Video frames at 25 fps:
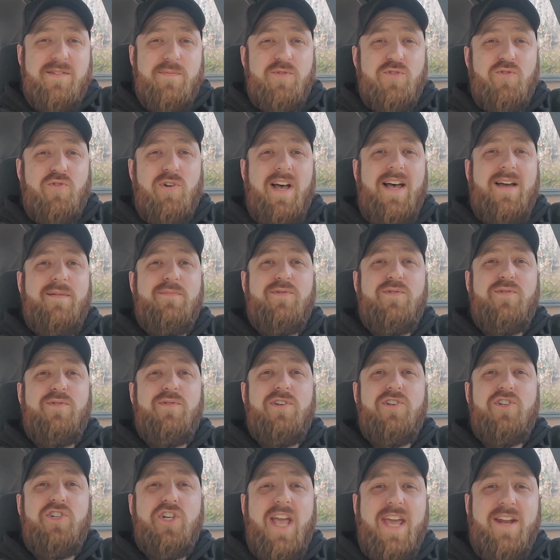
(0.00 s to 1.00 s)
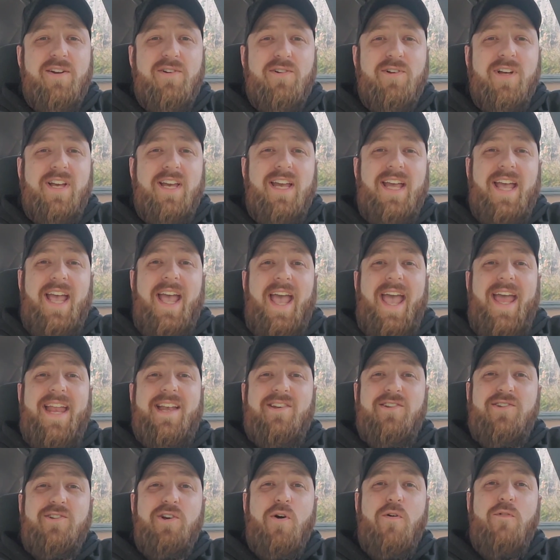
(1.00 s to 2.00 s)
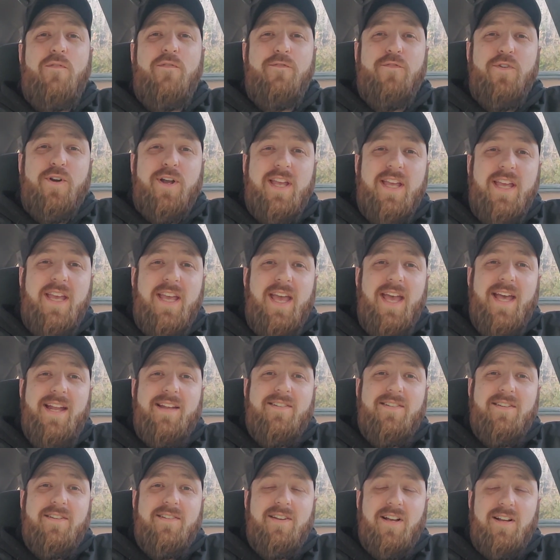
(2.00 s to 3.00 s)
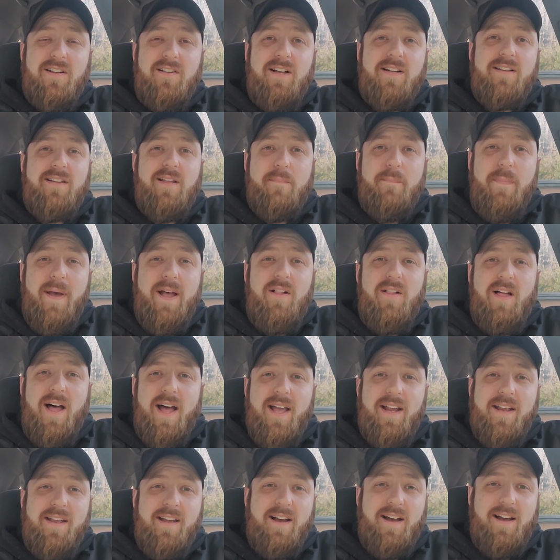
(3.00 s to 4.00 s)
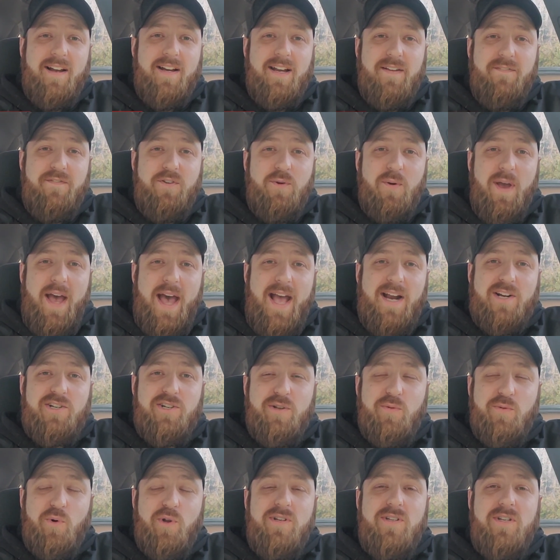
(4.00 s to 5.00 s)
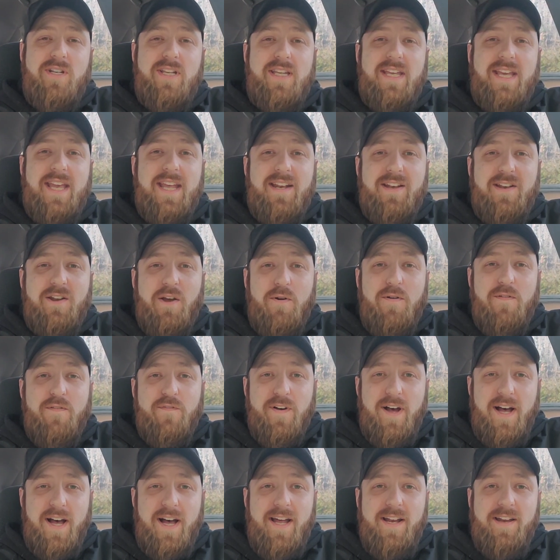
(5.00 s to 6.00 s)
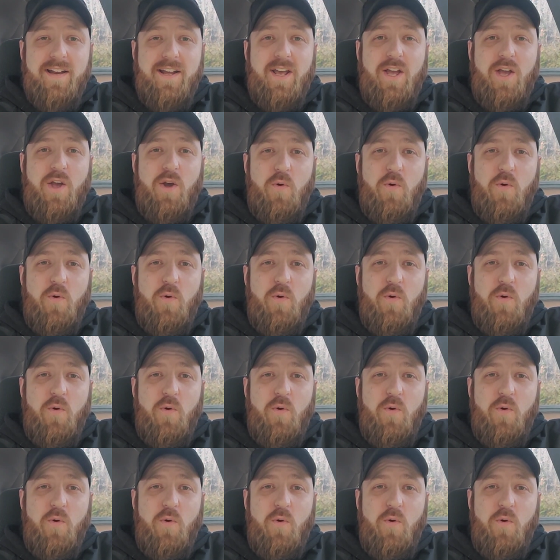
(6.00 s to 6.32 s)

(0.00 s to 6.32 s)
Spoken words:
subscribe to the channel, and don't forget to click the bell icon if you actually want to get notified